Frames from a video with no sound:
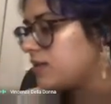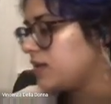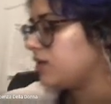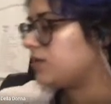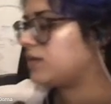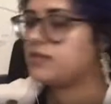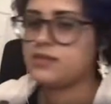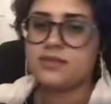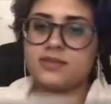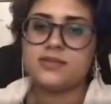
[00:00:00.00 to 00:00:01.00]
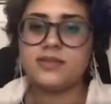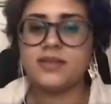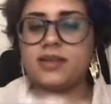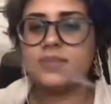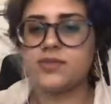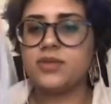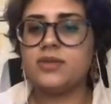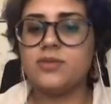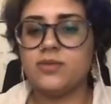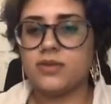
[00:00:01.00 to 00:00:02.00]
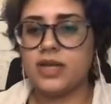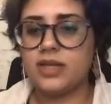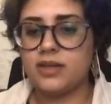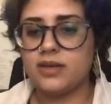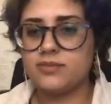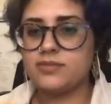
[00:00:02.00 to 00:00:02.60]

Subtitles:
here it is. It's really cool. Hello.